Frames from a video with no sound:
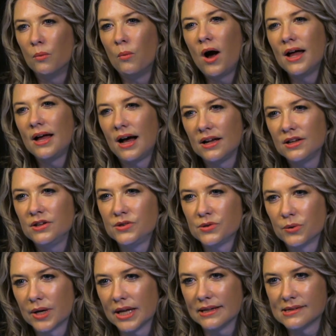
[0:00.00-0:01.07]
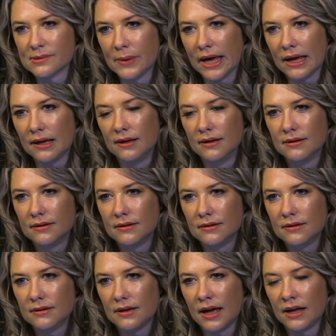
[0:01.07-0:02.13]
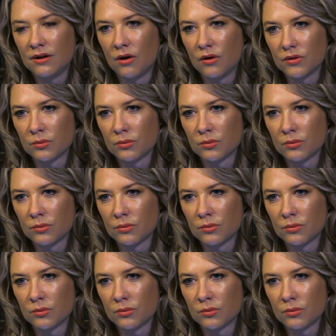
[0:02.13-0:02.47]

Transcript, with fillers: Why are you talking to me and not